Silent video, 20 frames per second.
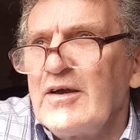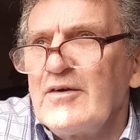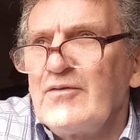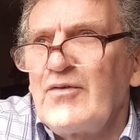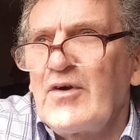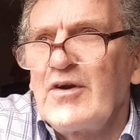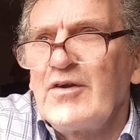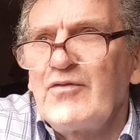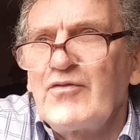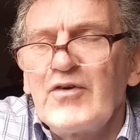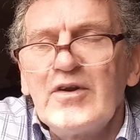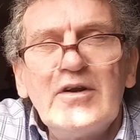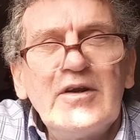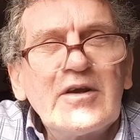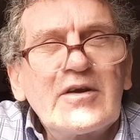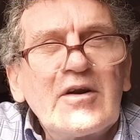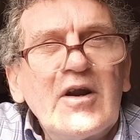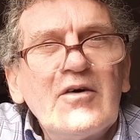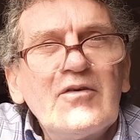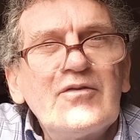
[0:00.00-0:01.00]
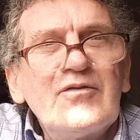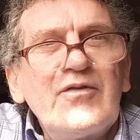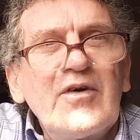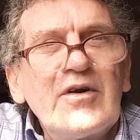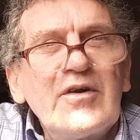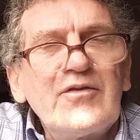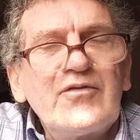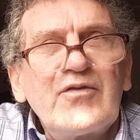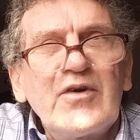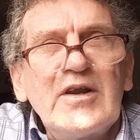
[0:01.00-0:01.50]
Very friendly crowd,
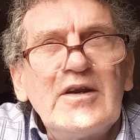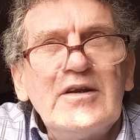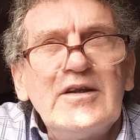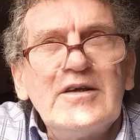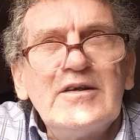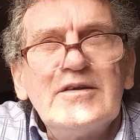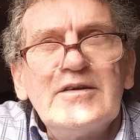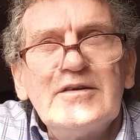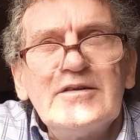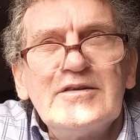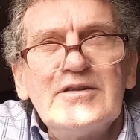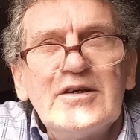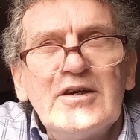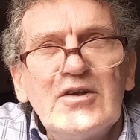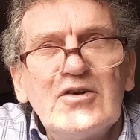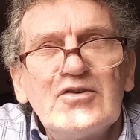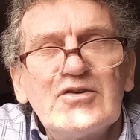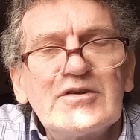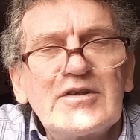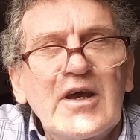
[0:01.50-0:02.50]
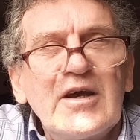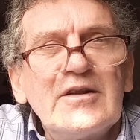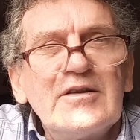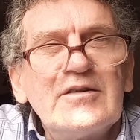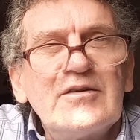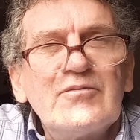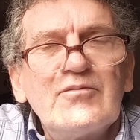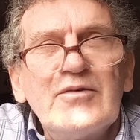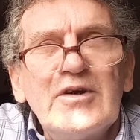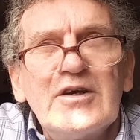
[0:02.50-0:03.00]
very friendly dealers, and
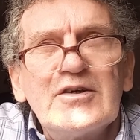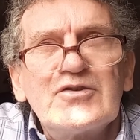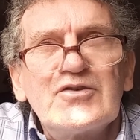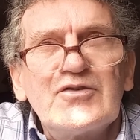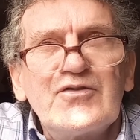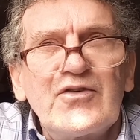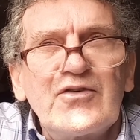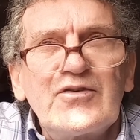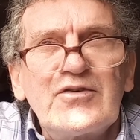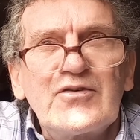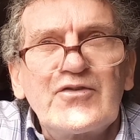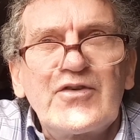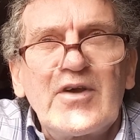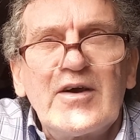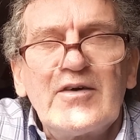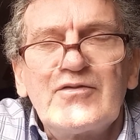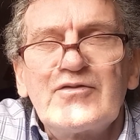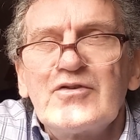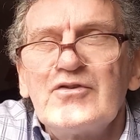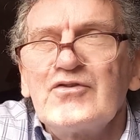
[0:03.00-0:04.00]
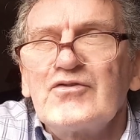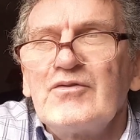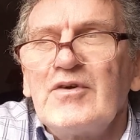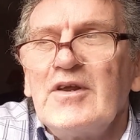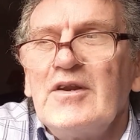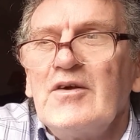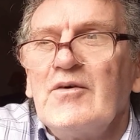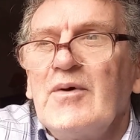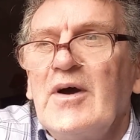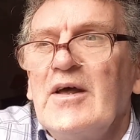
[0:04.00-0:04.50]
the waitresses looks after us
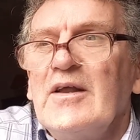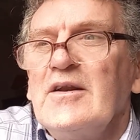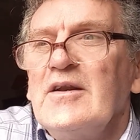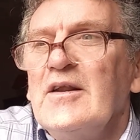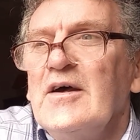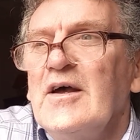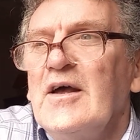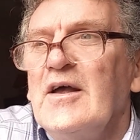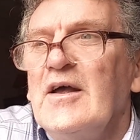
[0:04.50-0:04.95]
really well.